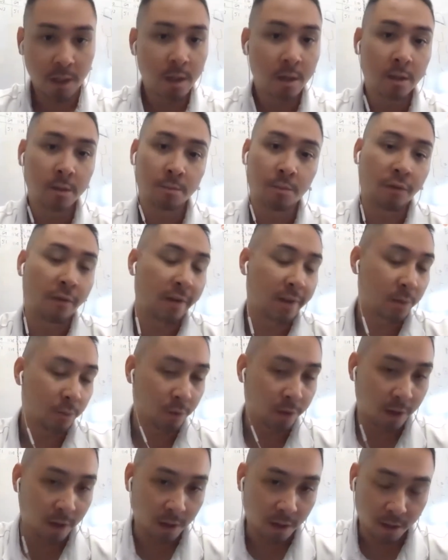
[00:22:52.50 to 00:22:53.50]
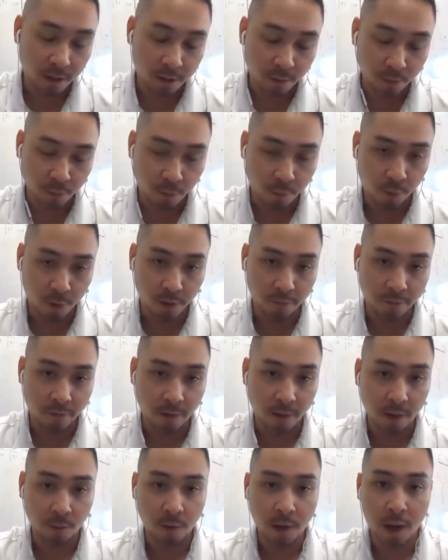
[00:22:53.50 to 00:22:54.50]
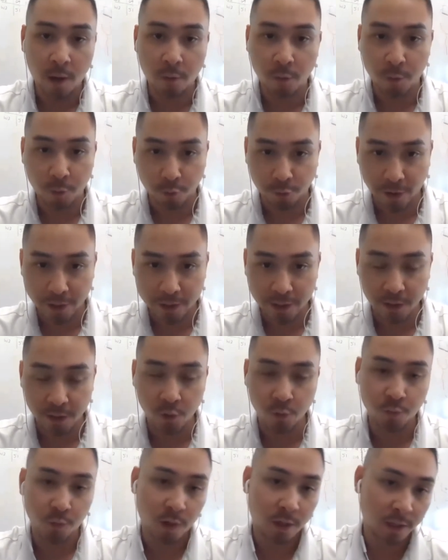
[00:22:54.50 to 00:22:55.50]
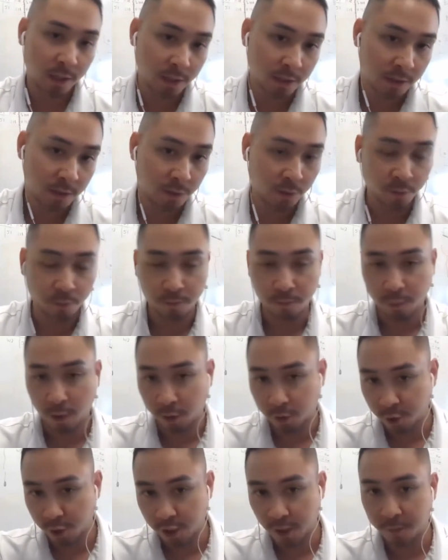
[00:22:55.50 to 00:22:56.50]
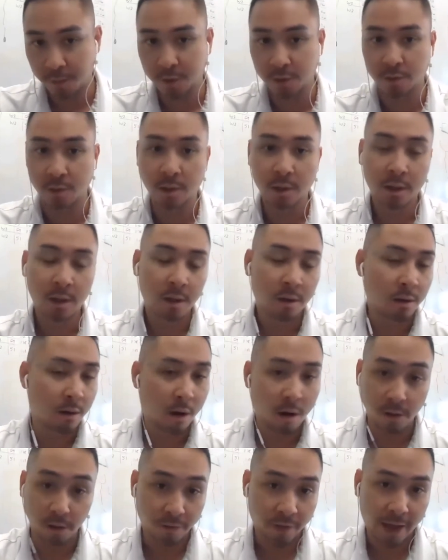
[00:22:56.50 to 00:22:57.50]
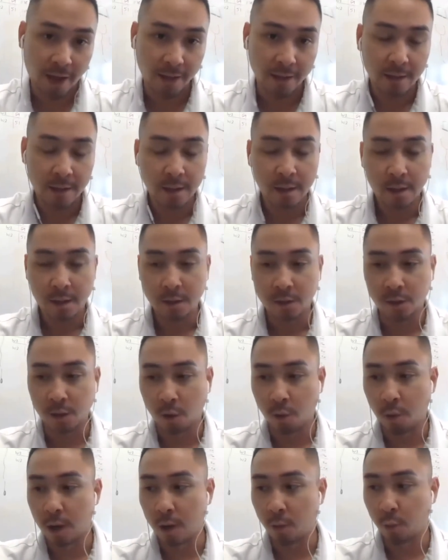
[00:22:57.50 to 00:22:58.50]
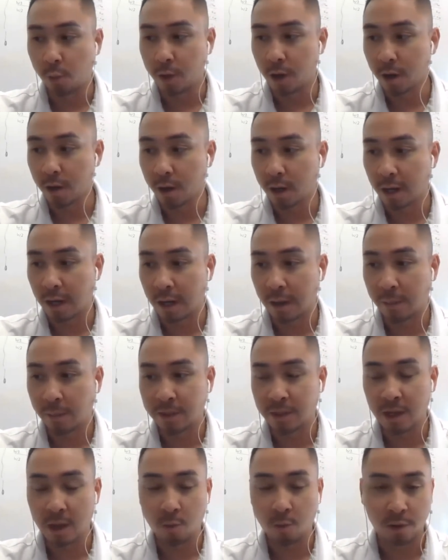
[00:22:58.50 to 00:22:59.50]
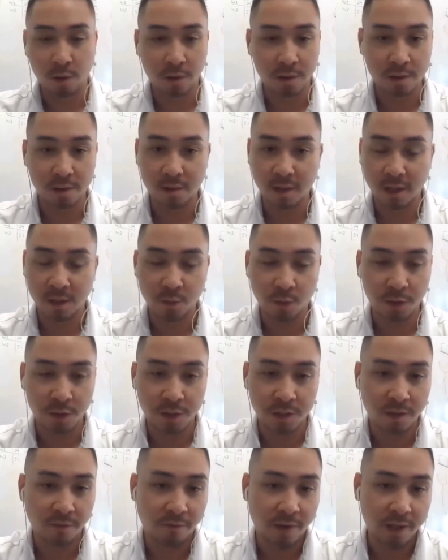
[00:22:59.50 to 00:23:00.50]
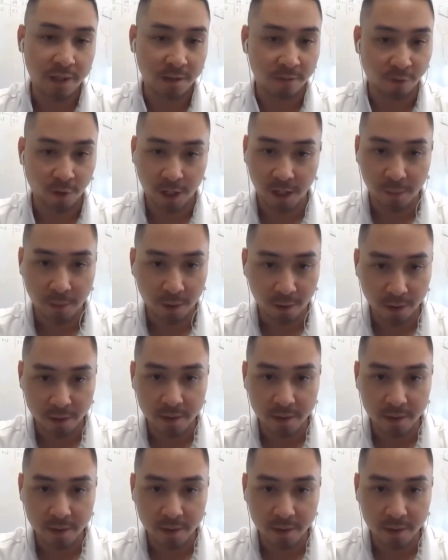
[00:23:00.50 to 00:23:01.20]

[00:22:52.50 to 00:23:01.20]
provide them with a report of how we're progressing, new products, new partnerships, all of that. So we are. It's not one of those things where you just invest and forget about us. It